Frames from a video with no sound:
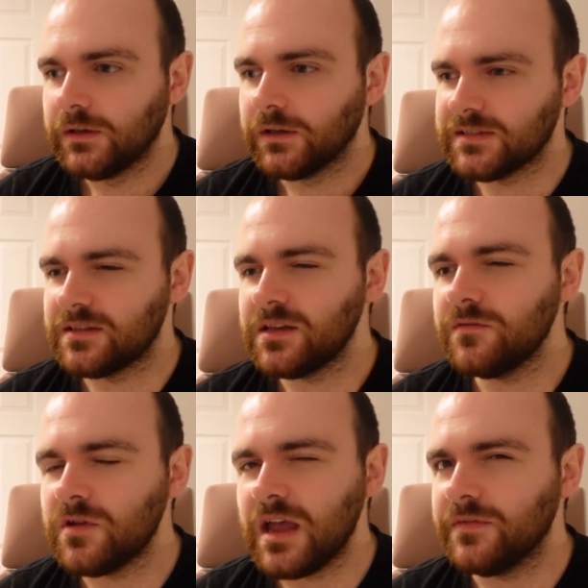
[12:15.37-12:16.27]
Because I think if
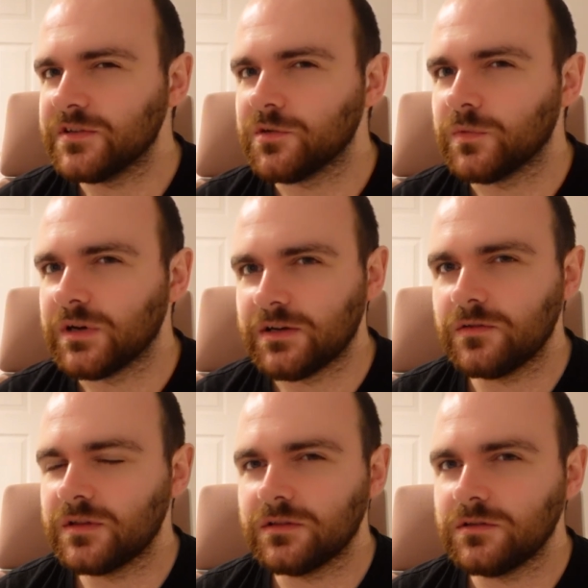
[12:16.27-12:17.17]
you gave this someone, I
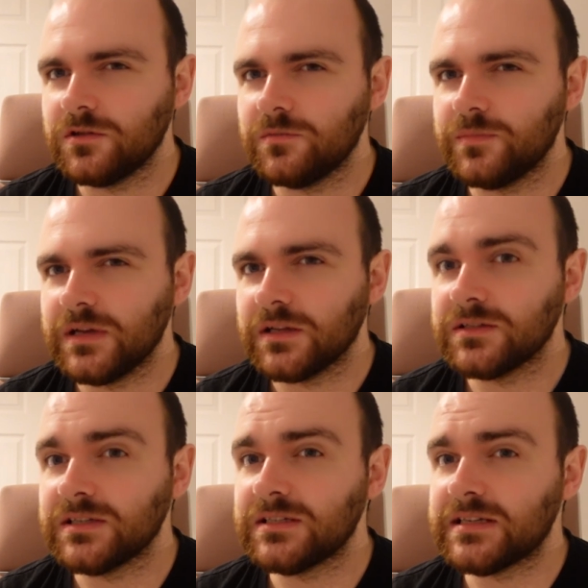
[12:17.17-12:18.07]
don't think you'd be able
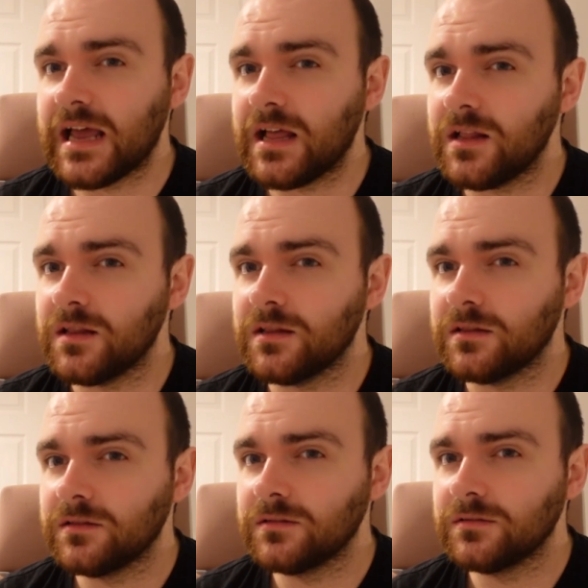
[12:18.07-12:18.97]
to tell
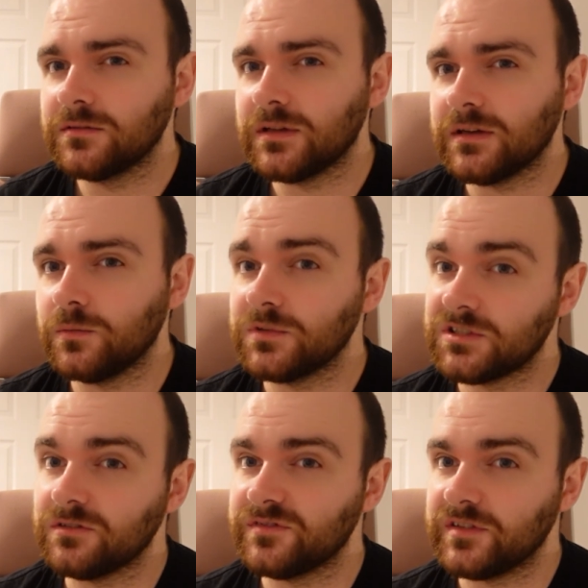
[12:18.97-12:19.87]
that it was
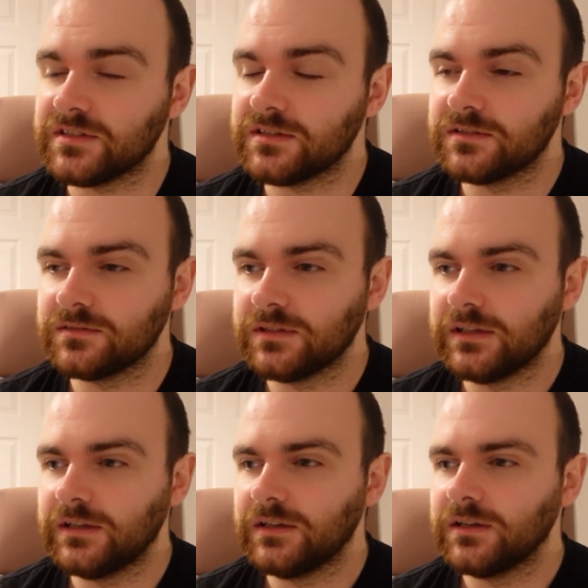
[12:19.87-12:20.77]
chill filtered.
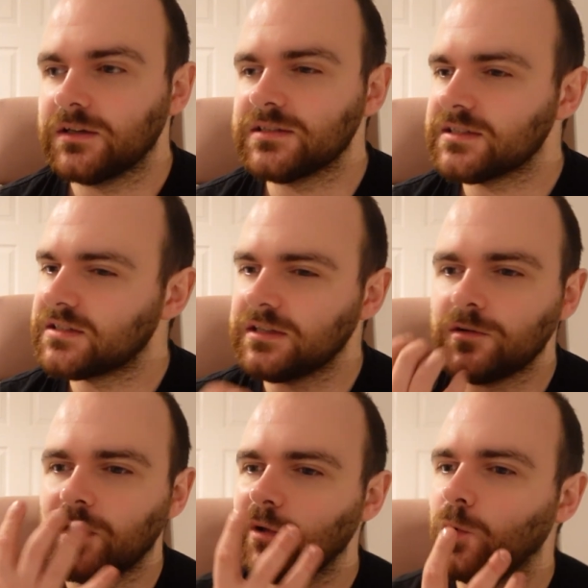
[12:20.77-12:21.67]
Because it's still
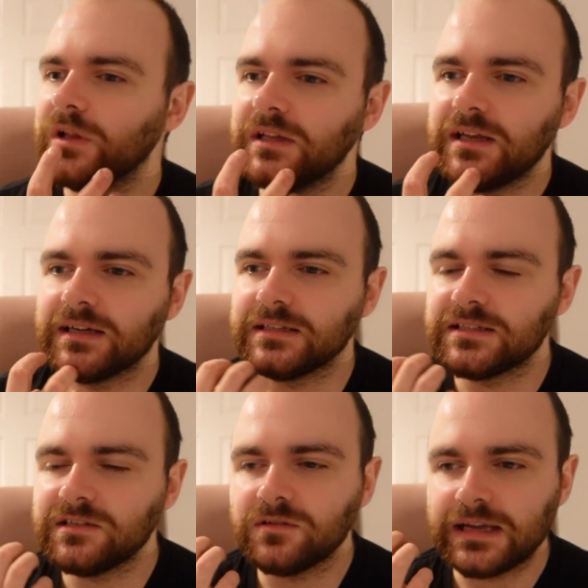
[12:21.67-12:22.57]
quite oily, I can
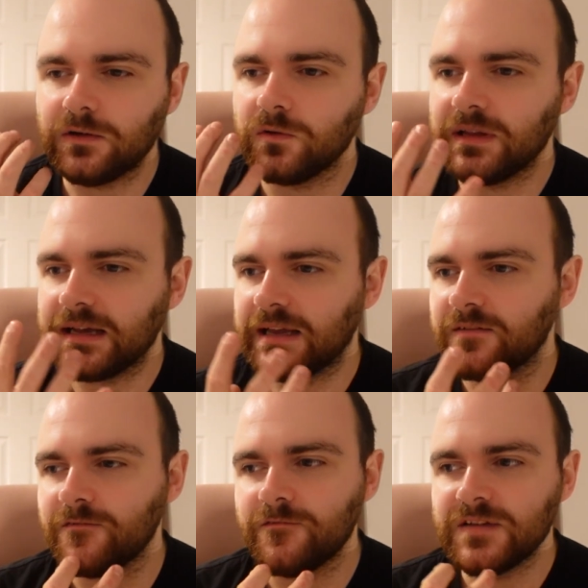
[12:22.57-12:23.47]
still get all that kind
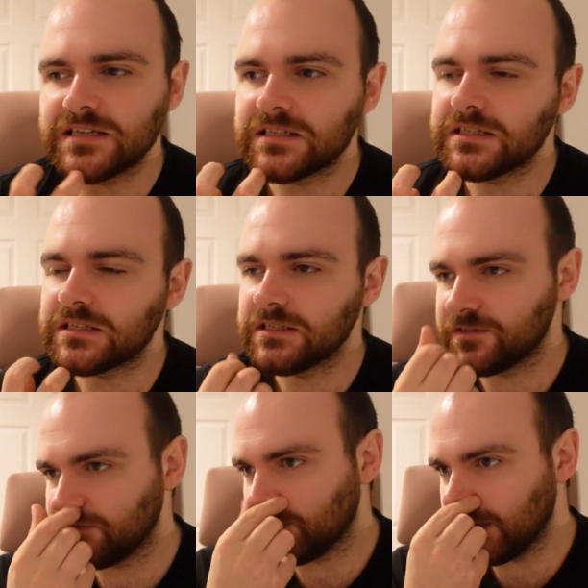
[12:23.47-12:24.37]
of viscousness
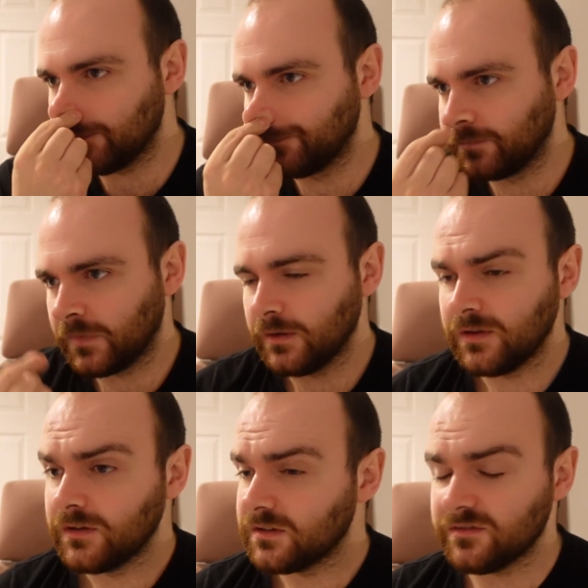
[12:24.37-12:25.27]
from it.
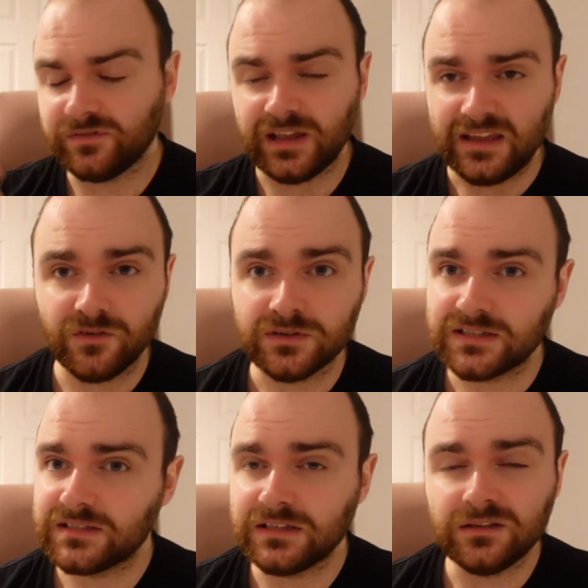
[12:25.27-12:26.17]
The flavour is
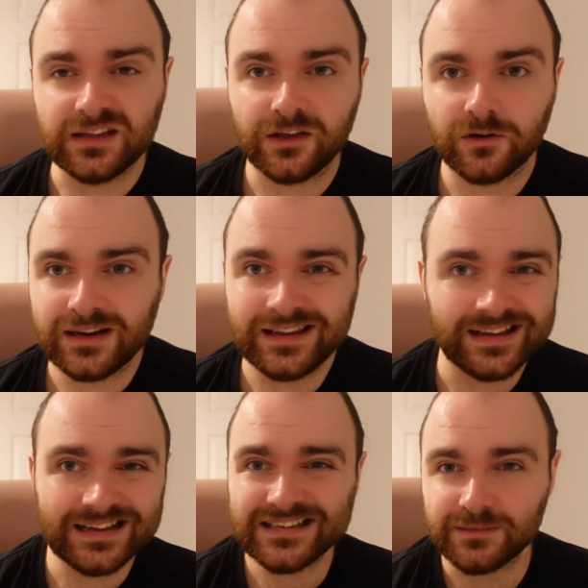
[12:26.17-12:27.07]
still lingering
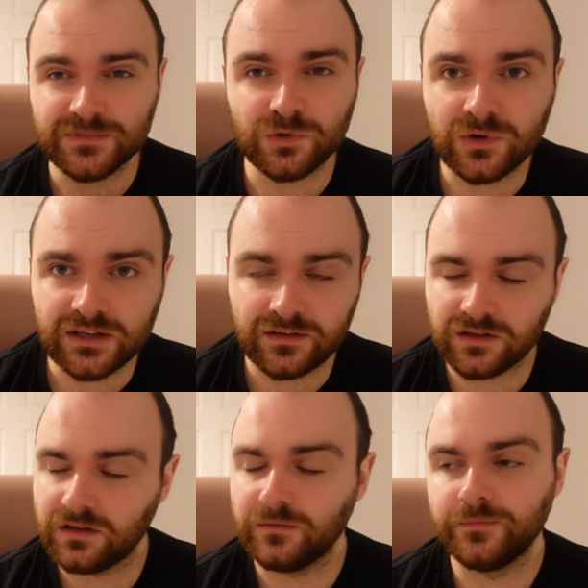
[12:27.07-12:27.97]
as I'm talking to
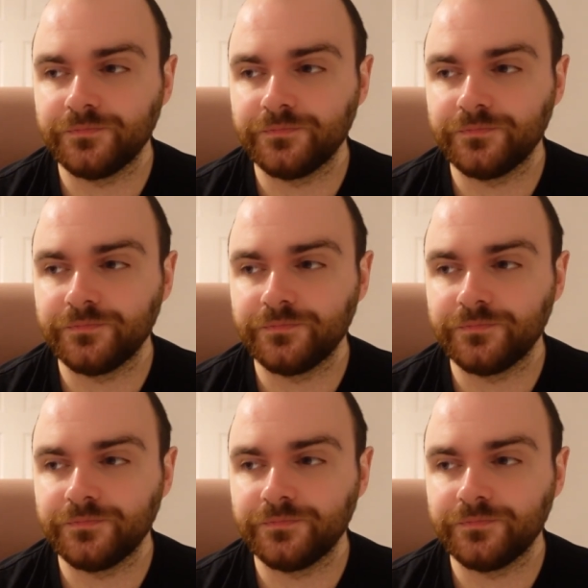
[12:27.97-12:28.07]
you.